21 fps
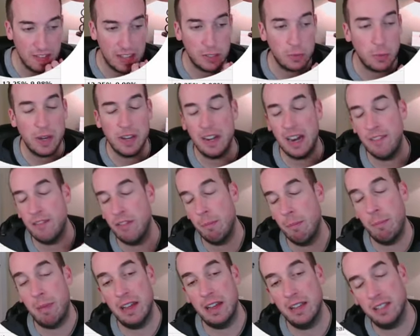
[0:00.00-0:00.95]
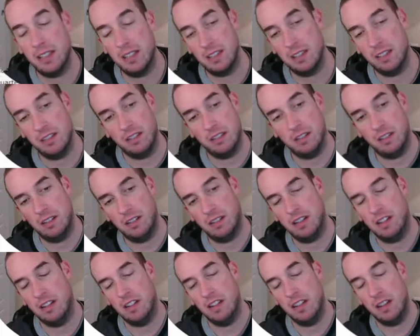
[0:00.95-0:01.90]
That's why you could have the best
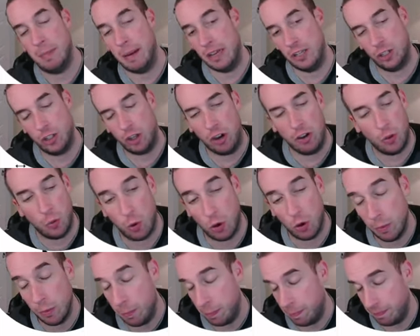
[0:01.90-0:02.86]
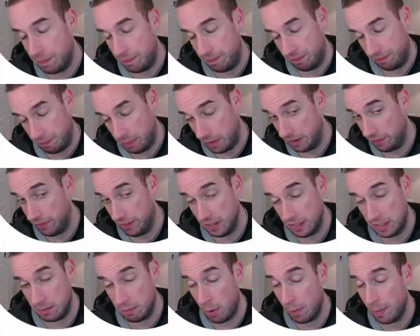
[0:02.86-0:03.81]
the best chart in the world, but if
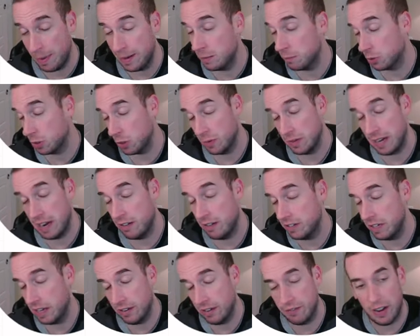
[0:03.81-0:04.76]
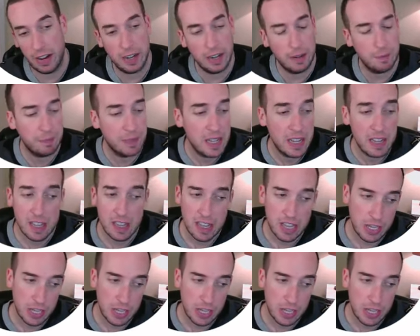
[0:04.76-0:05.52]
it's momentum going down, you can't fight it.